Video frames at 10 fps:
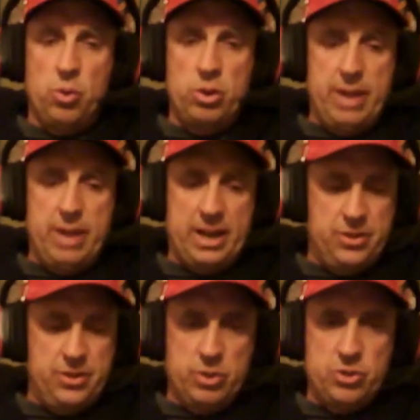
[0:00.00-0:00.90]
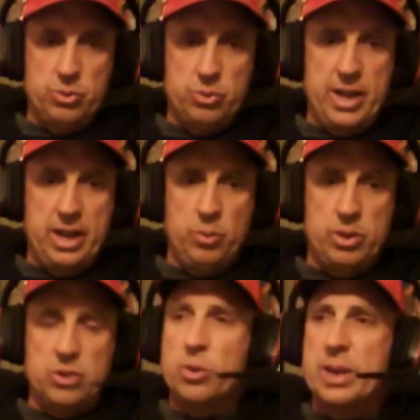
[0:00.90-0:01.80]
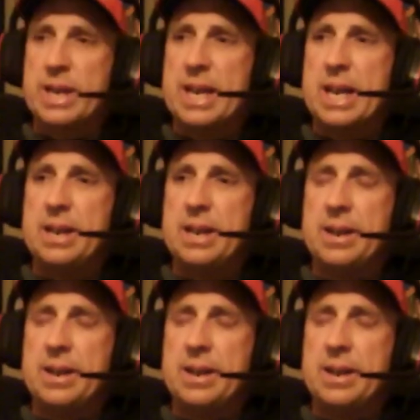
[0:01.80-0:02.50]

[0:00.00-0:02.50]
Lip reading: going back to the original thing and when it's going to end,